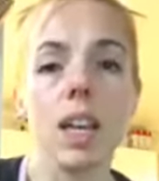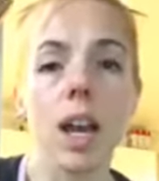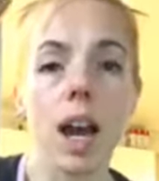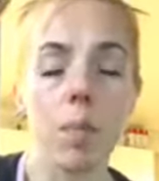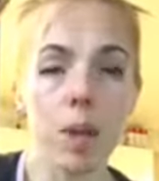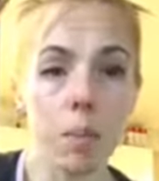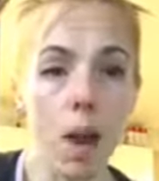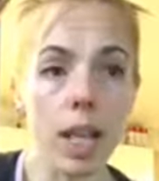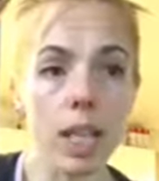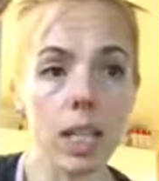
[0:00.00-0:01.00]
um, your
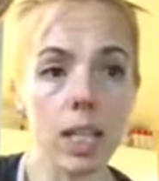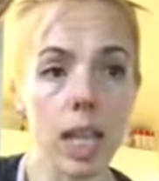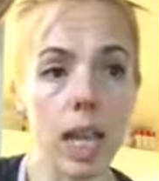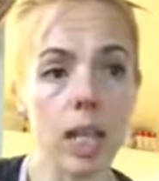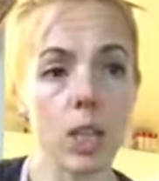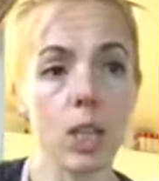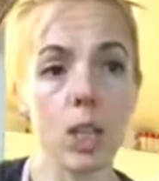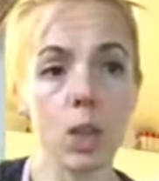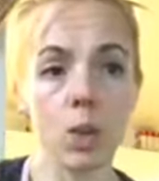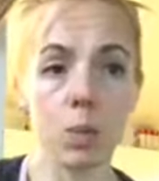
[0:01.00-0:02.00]
body tends to
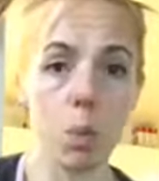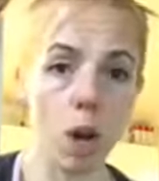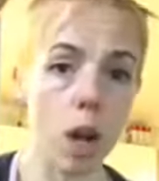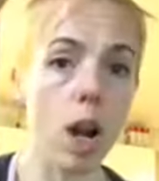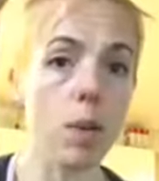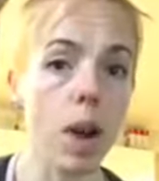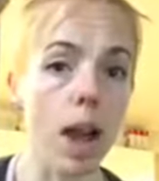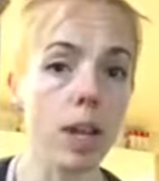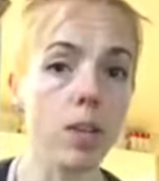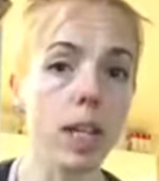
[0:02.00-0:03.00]
use more
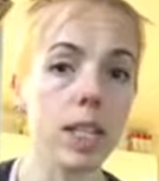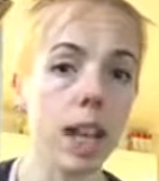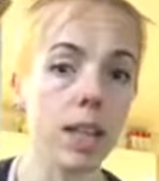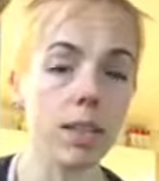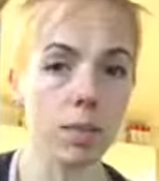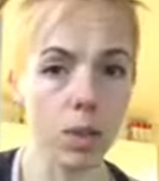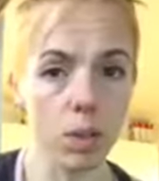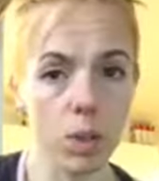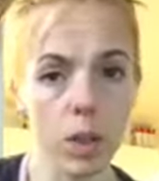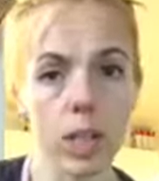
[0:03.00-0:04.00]
carbohydrates as a fuel
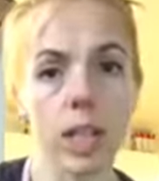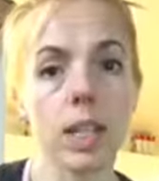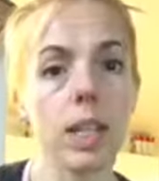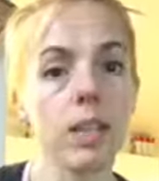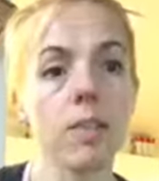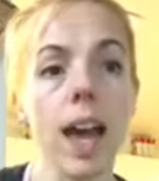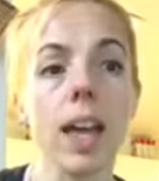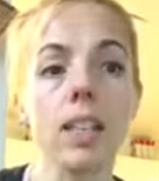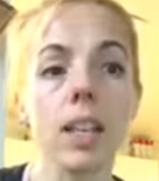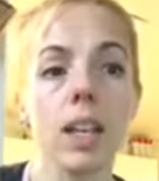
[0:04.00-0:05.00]
source than it does
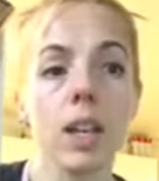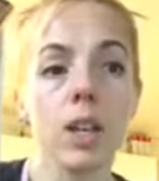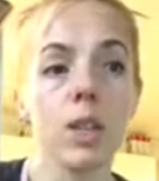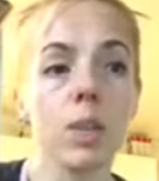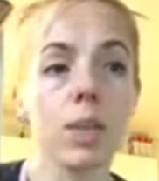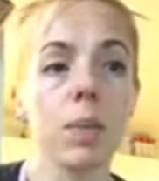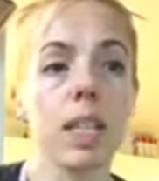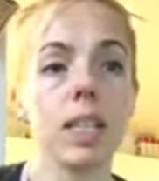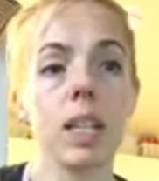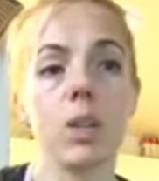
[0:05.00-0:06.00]
fat. So this
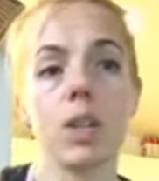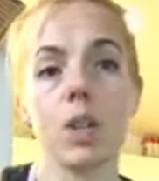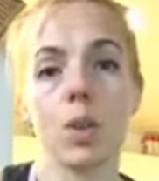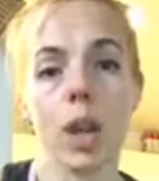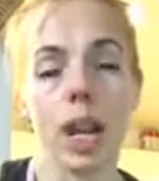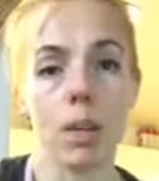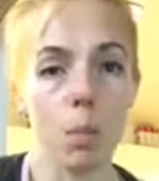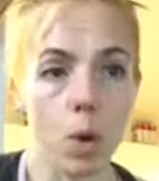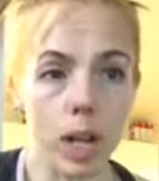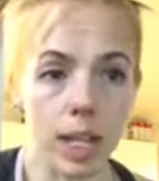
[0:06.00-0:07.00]
means that you can train
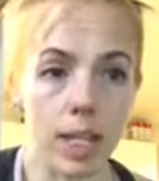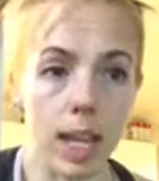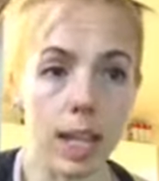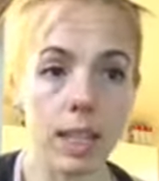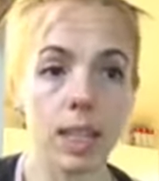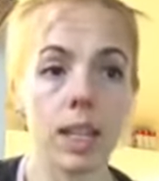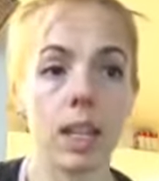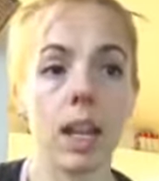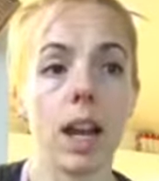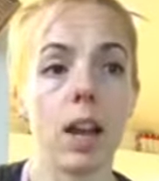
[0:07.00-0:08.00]
more
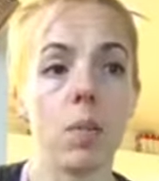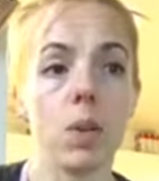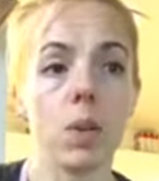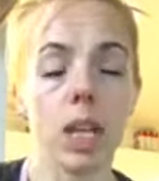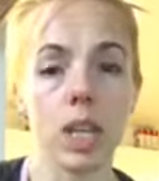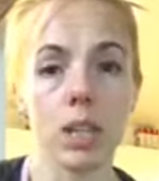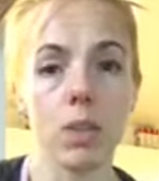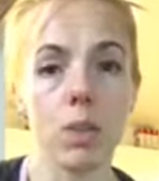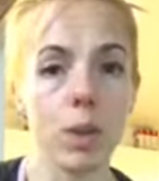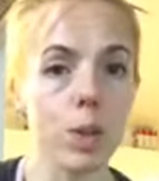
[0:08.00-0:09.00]
intensely. Um, you can
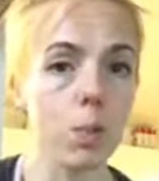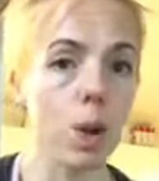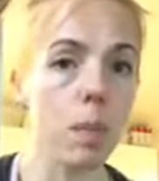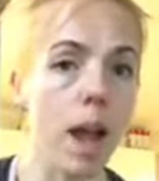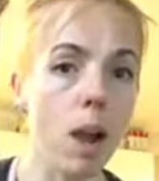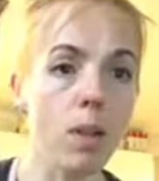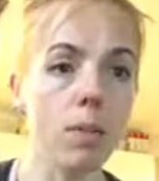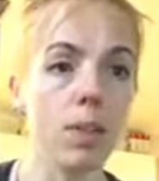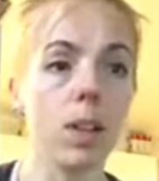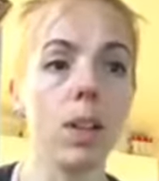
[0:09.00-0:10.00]
do those more
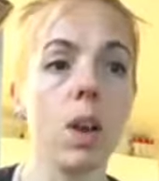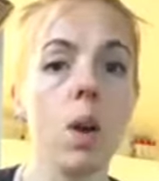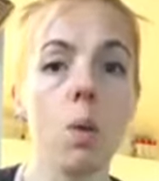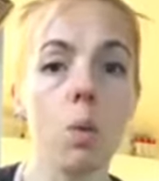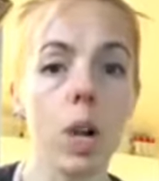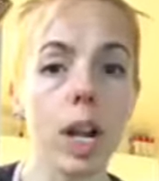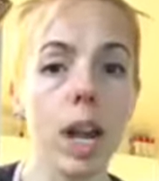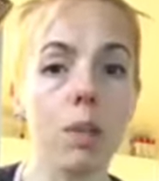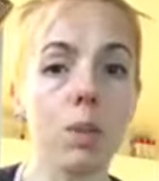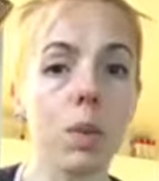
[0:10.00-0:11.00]
powerful
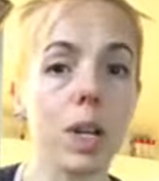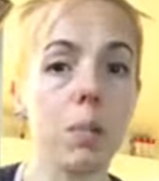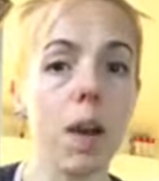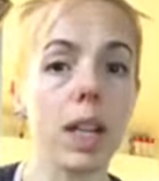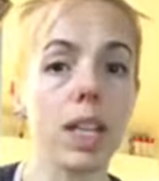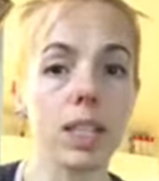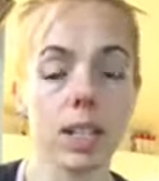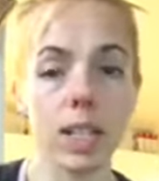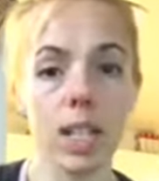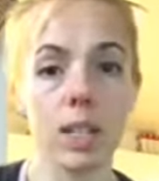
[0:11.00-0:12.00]
workouts where your body is going to need